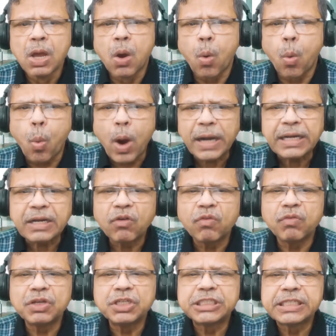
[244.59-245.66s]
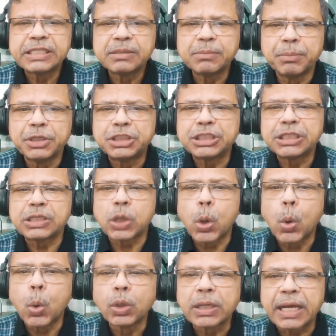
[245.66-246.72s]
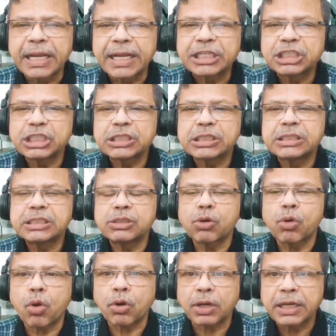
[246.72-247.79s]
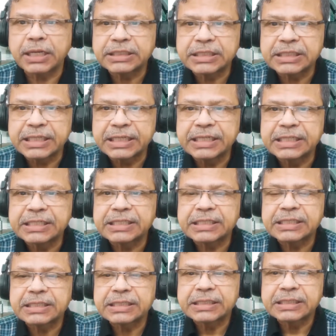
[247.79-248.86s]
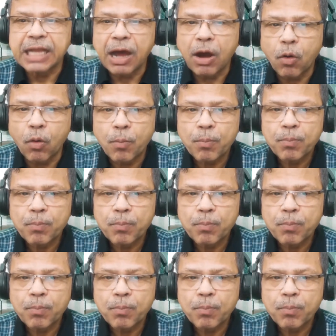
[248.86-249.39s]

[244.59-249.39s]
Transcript: What vision, mission, goal corrections your organization needs now?